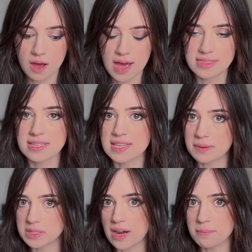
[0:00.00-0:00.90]
at the
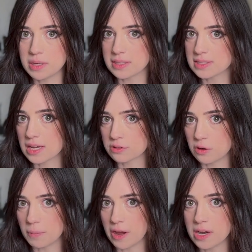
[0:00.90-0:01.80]
same time, be a sex
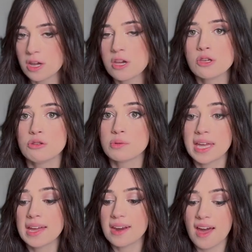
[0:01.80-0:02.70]
robot. You
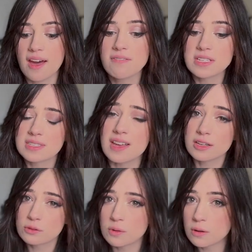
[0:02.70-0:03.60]
can't have a
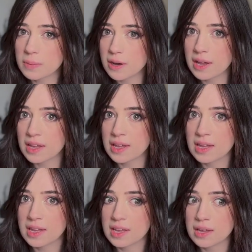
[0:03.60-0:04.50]
sex robot
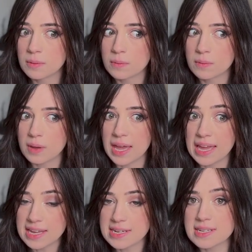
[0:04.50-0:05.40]

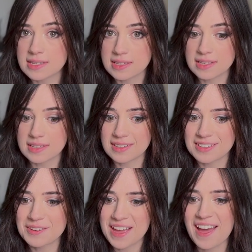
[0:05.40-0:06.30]
and
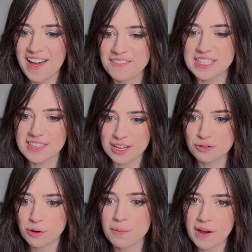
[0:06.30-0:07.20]
you can't have a
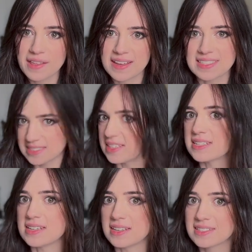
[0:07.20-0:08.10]
sex robot that's
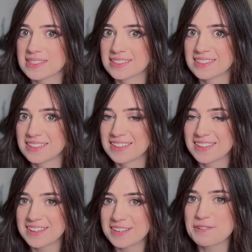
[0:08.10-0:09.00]
sentient.
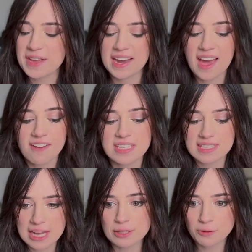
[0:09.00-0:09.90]
You can't have a
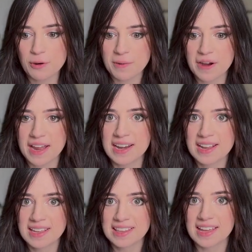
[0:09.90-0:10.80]
sex robot
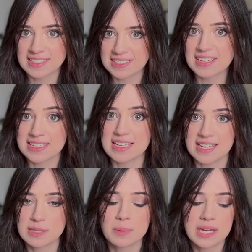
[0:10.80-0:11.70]
that's
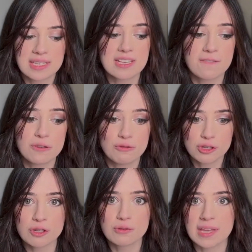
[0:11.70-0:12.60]
sentient, because if you
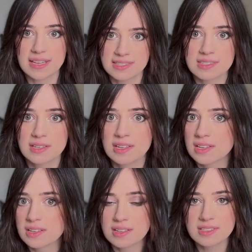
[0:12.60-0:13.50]
do, that's
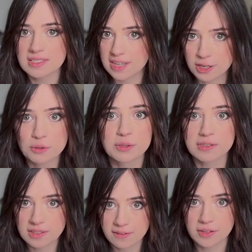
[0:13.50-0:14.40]
sexual
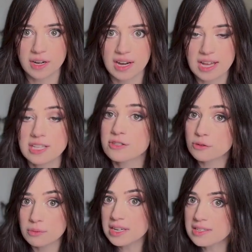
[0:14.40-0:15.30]
slavery. And there's
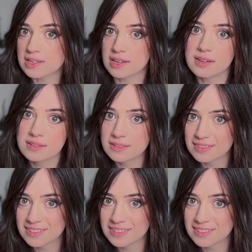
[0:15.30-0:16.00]
a reason